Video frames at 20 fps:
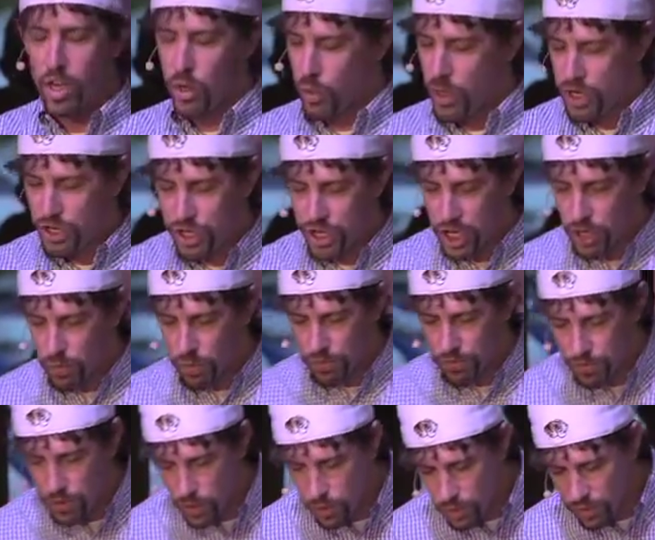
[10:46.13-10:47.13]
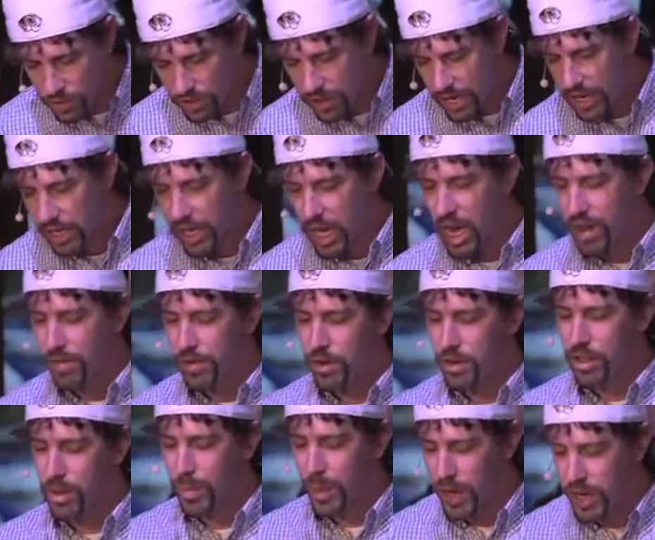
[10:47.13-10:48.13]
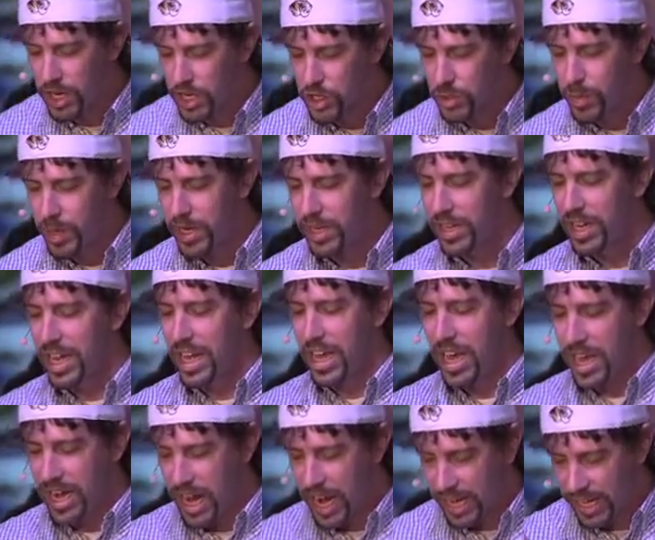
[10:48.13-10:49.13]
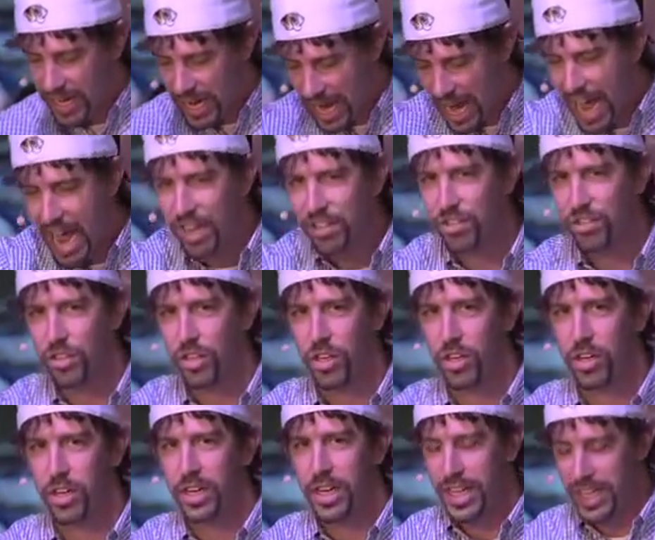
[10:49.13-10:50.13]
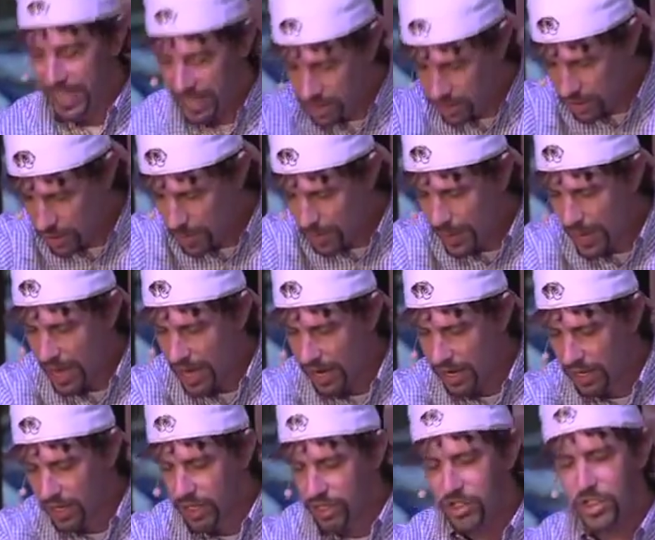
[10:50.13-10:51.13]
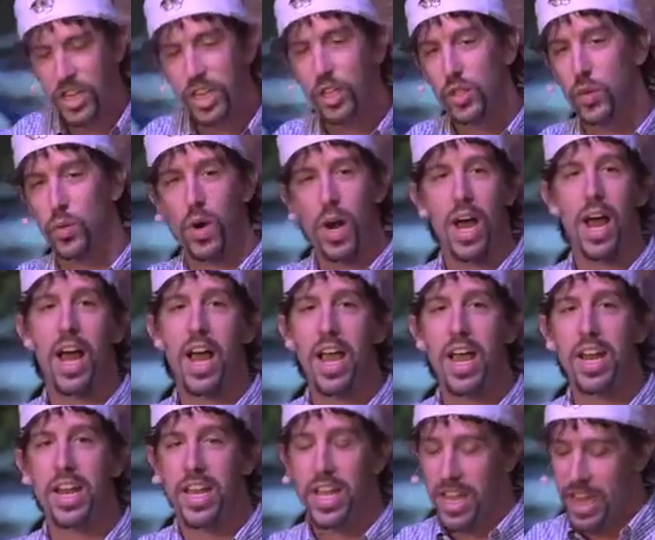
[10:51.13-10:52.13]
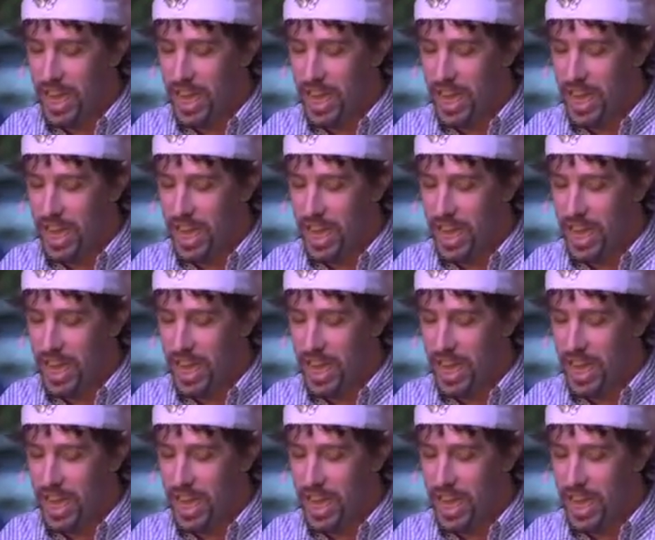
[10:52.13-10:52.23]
When she refused, I gave her the punishment and I cast her into bed. She cried